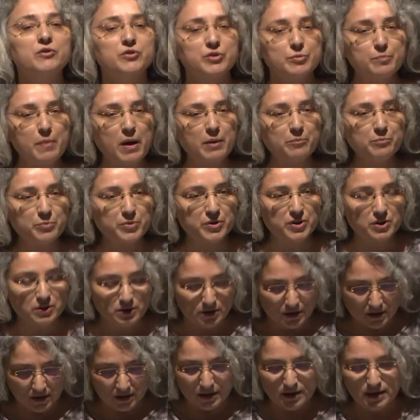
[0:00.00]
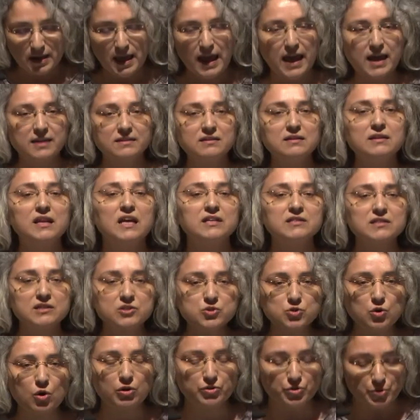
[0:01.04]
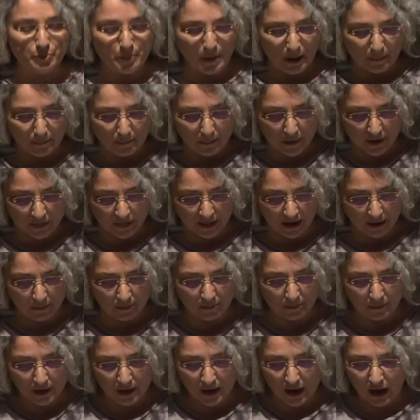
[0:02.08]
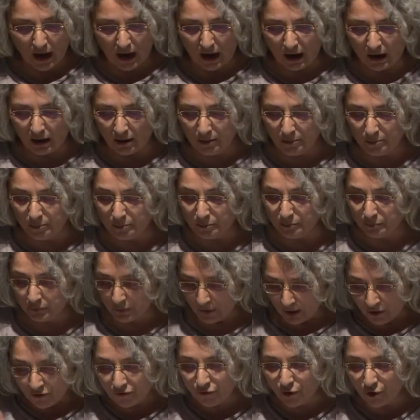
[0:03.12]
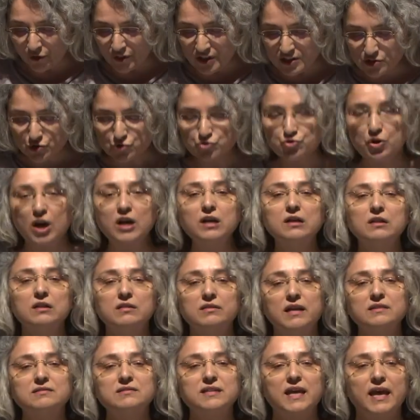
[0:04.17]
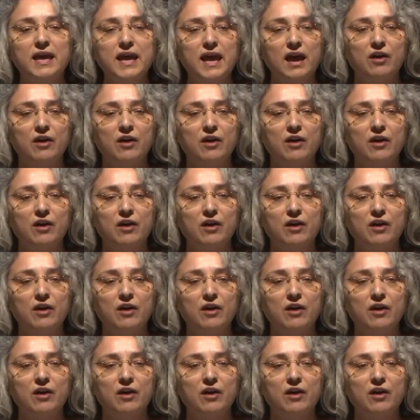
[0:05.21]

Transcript: remember and let us all remember them um, for the struggle that they